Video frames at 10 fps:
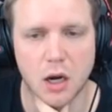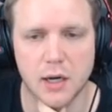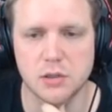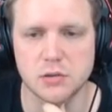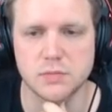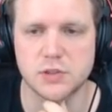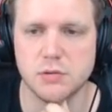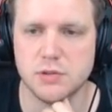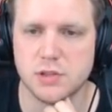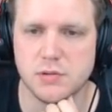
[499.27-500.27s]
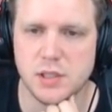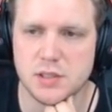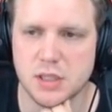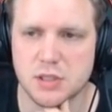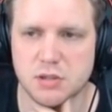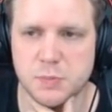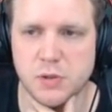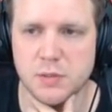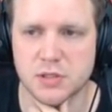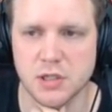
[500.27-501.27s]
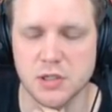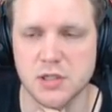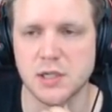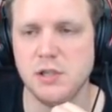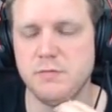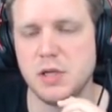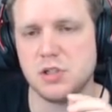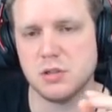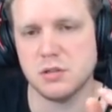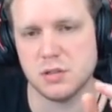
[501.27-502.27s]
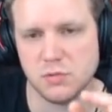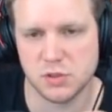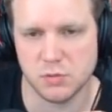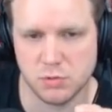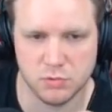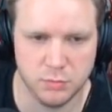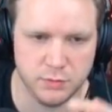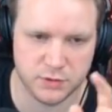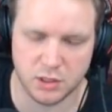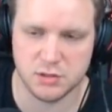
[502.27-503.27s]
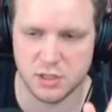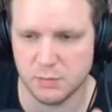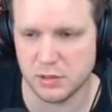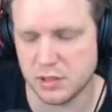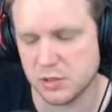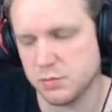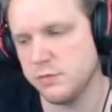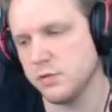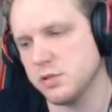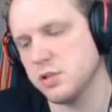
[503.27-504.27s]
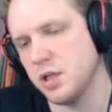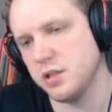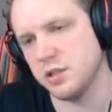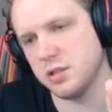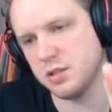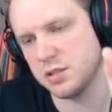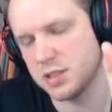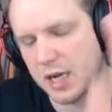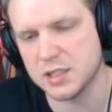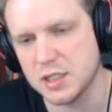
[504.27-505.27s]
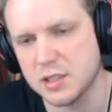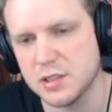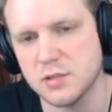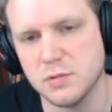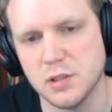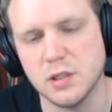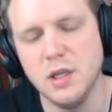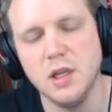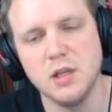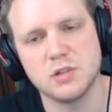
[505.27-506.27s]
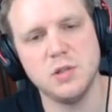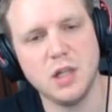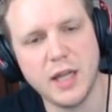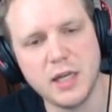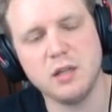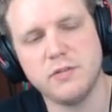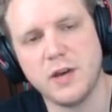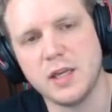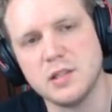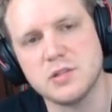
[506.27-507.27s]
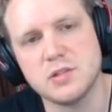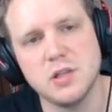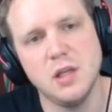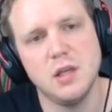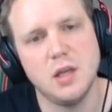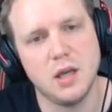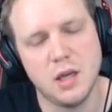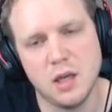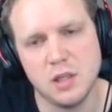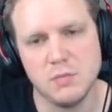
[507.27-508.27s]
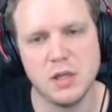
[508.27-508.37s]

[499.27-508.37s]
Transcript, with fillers: All right, cool. So so he's so he's pretty absurd. Now you've mentioned so we'll, we'll move. So those are the abilities. We'll move on to like the the tactics, as it were. So in the laning phase. Uh, you